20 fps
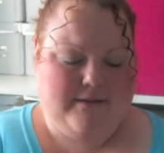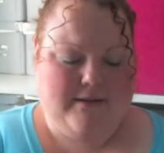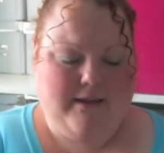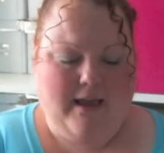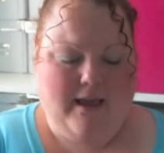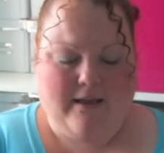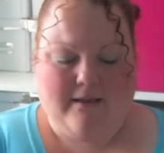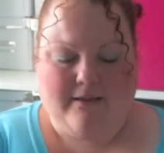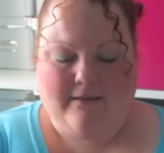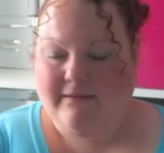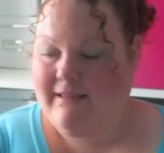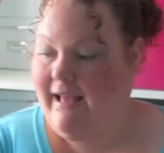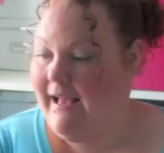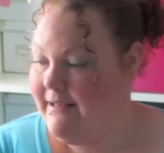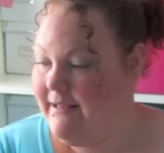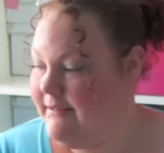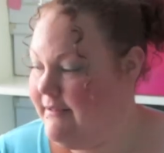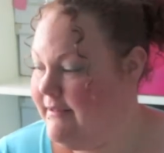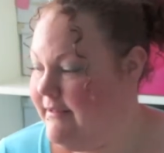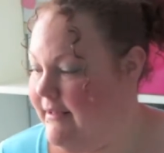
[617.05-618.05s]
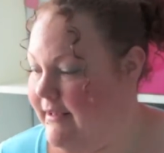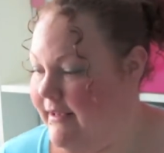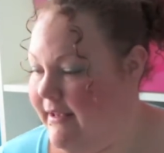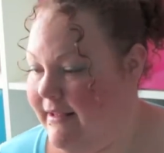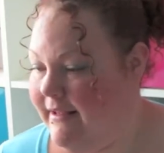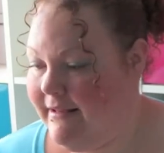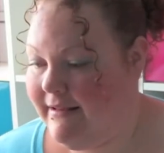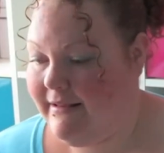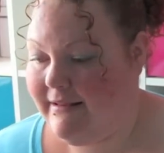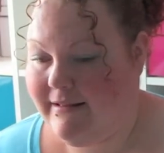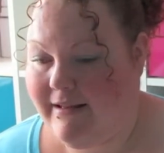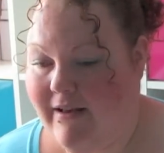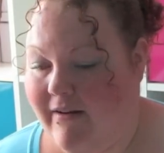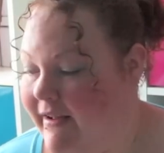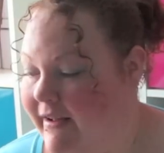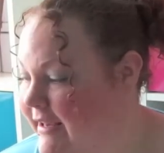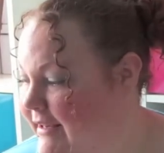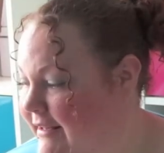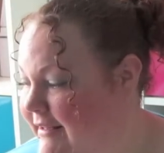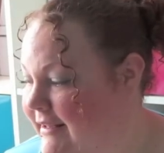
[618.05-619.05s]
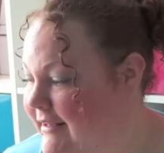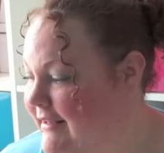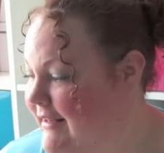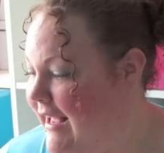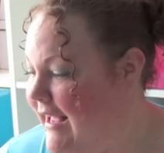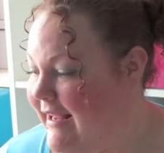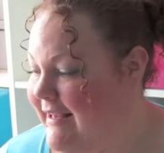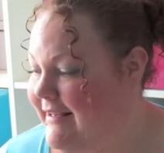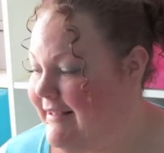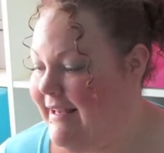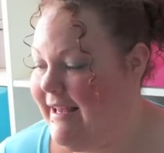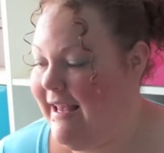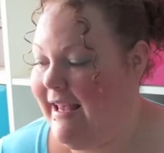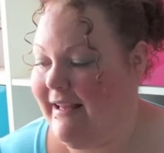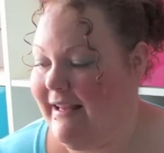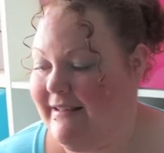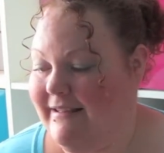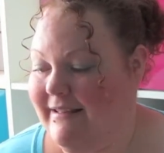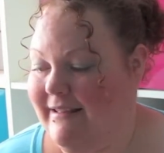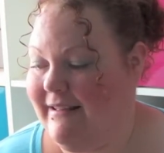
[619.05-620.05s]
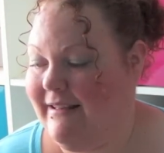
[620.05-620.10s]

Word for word: So yeah, that's, guys, that is it.